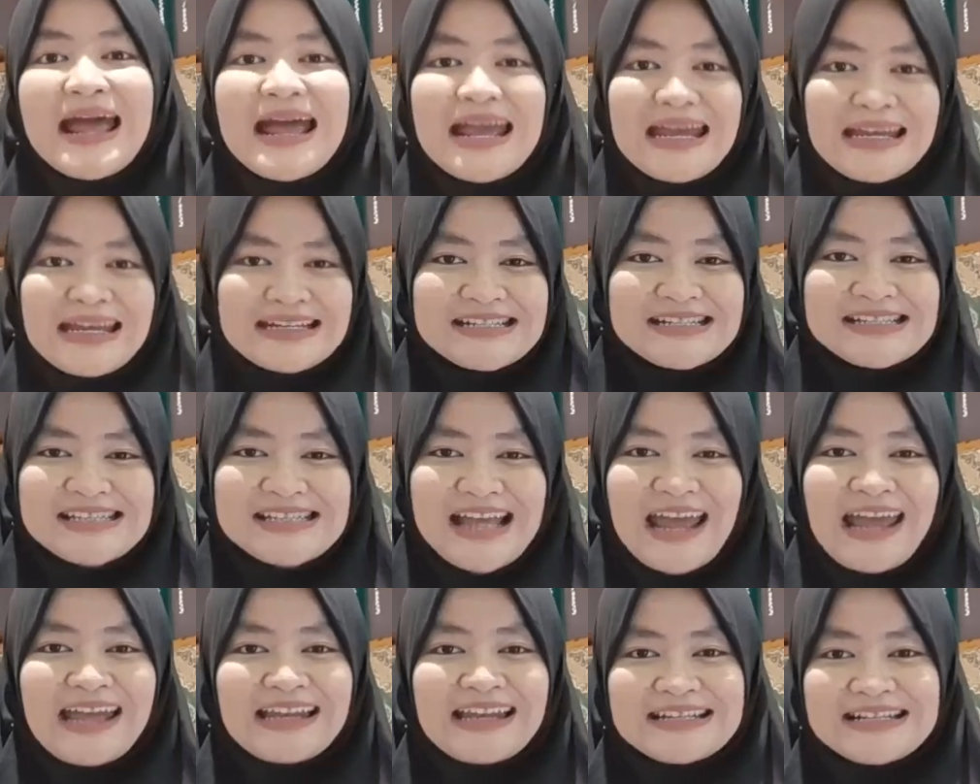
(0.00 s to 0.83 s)
in the
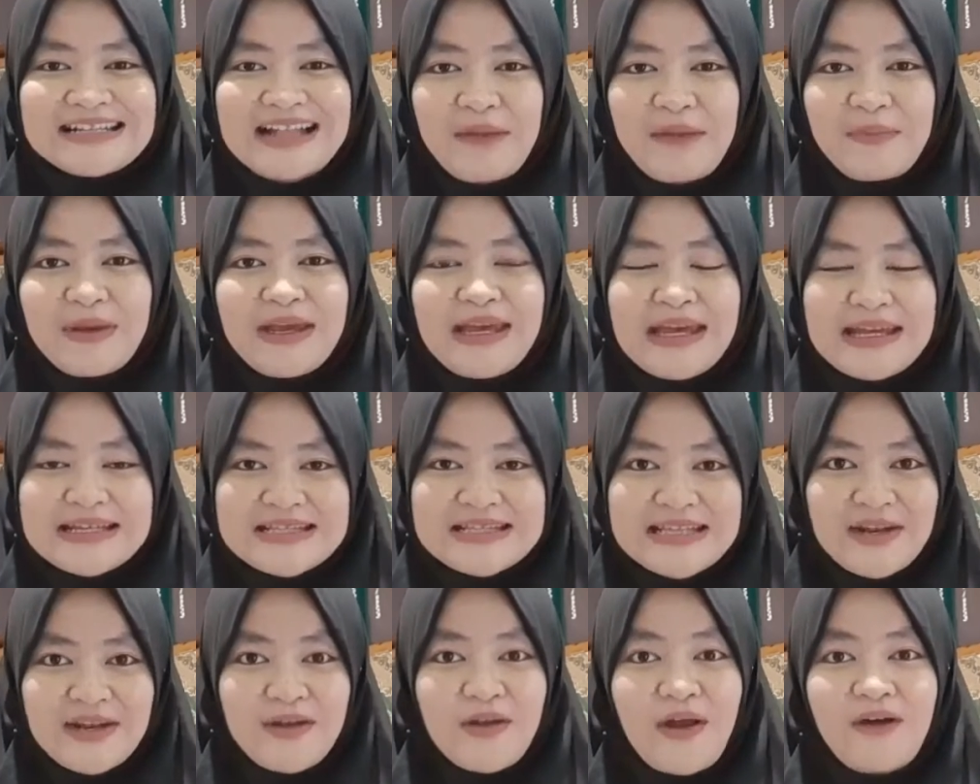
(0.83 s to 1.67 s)
State Islamic
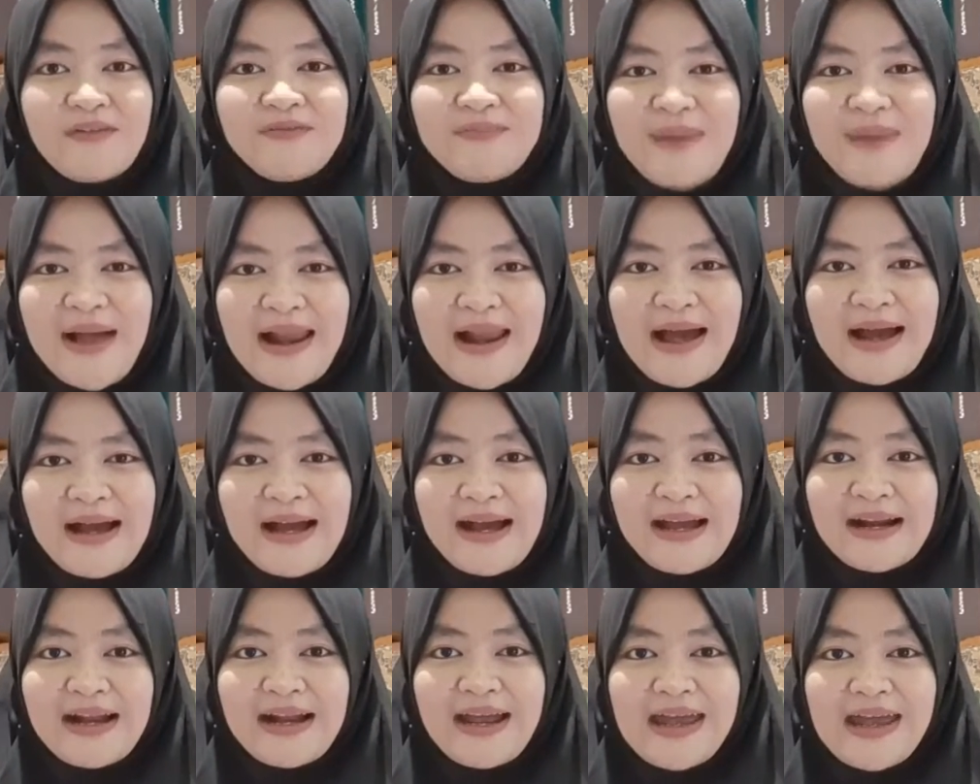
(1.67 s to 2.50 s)
Institute of
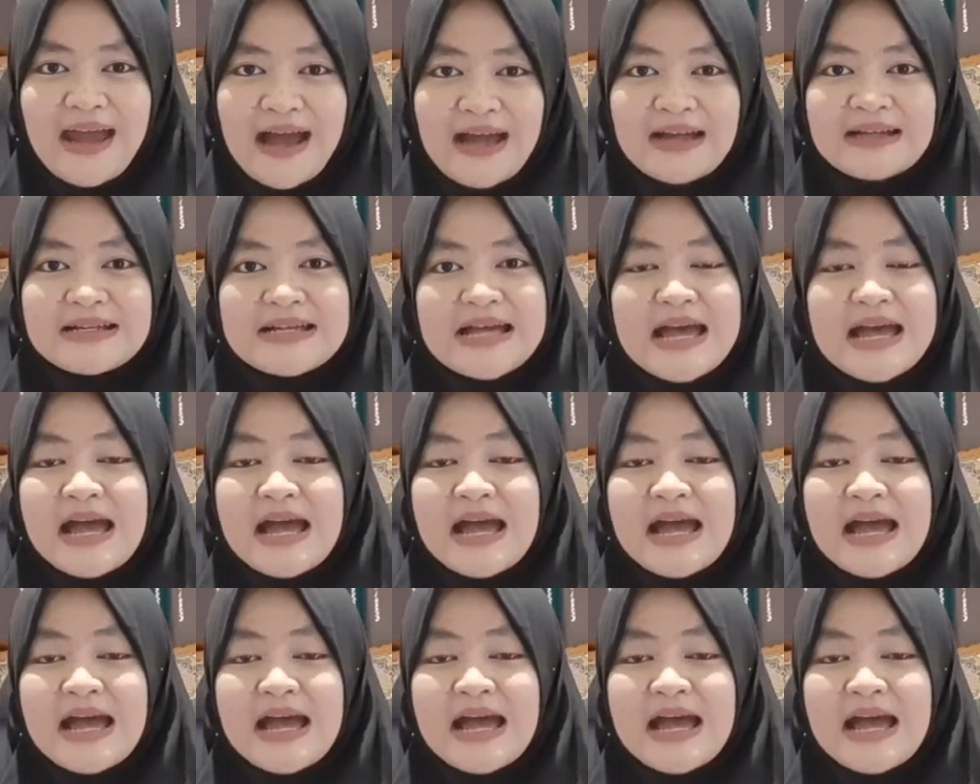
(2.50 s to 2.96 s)
Palangkaraya.